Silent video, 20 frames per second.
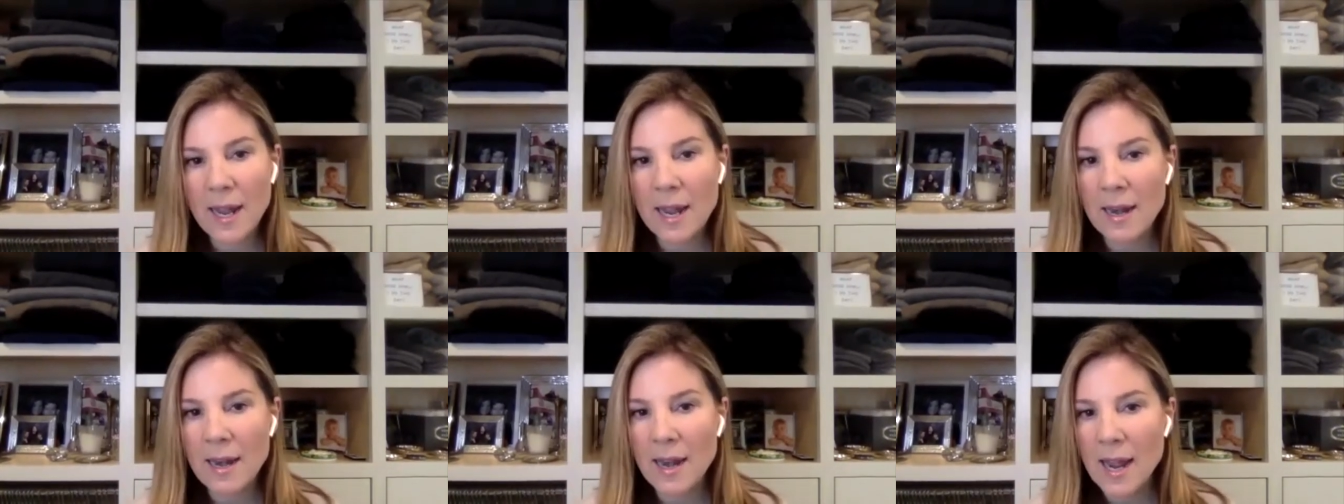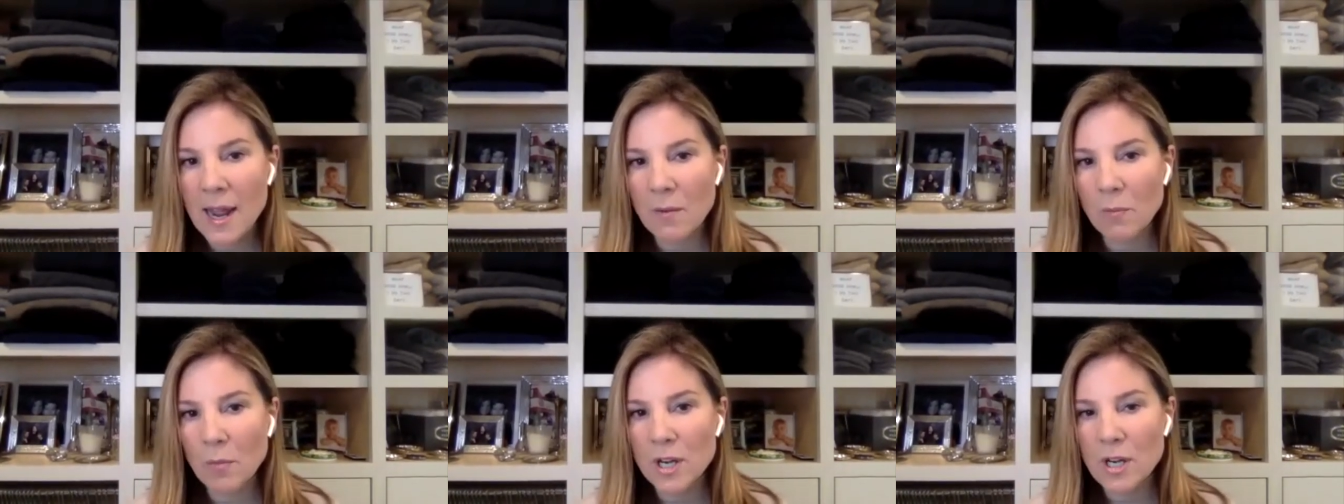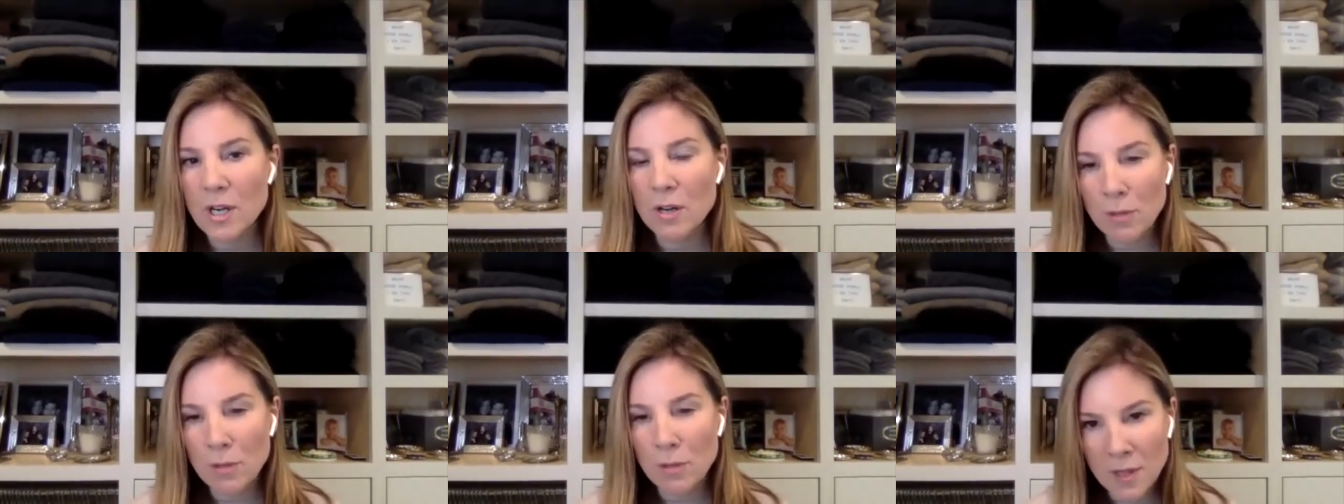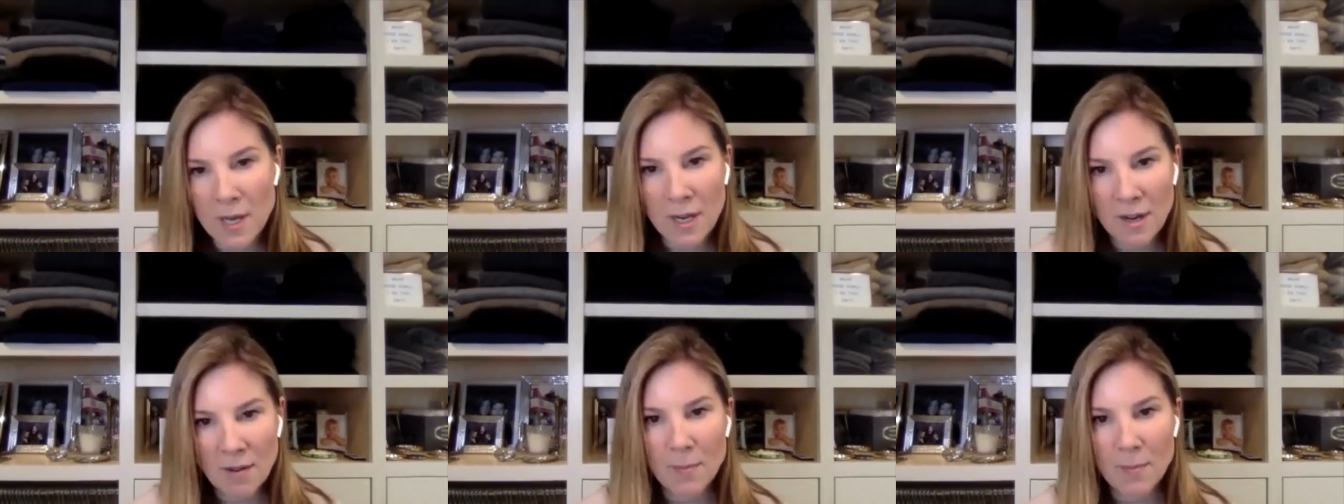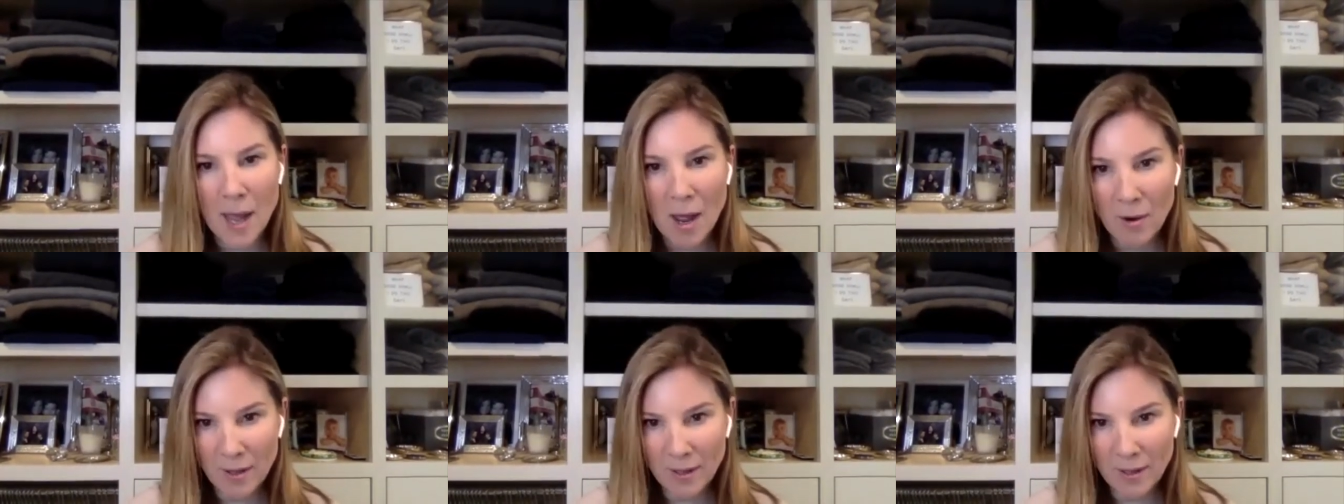And, and when you think
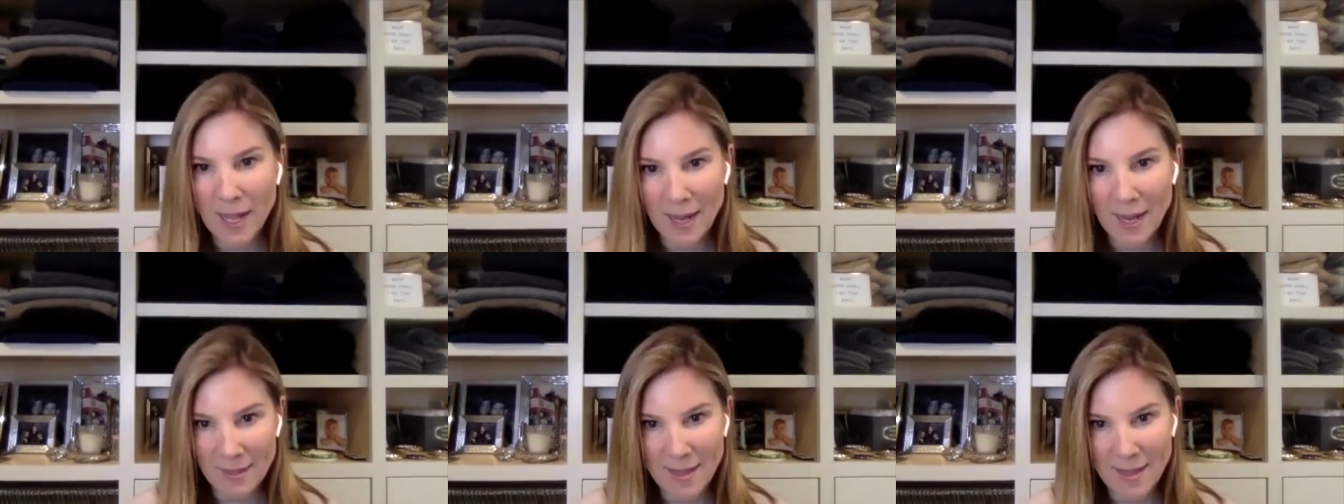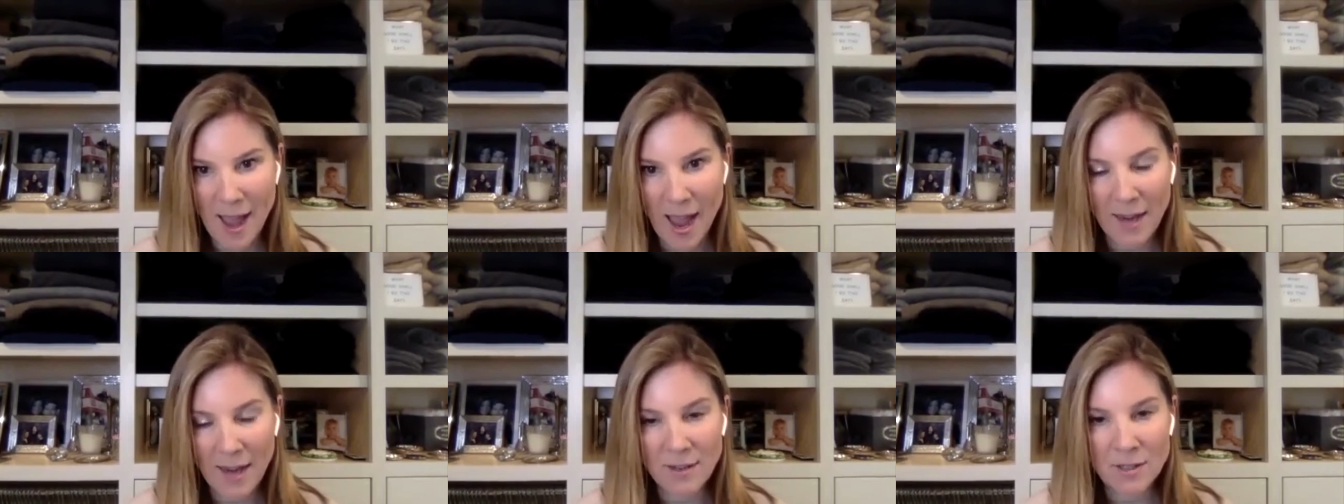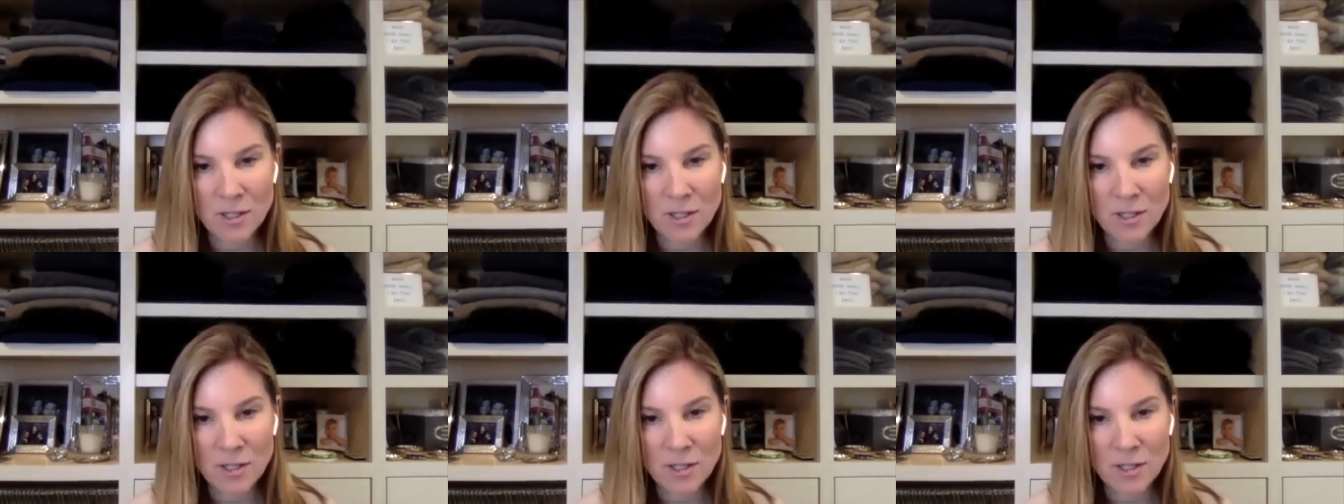about it like that,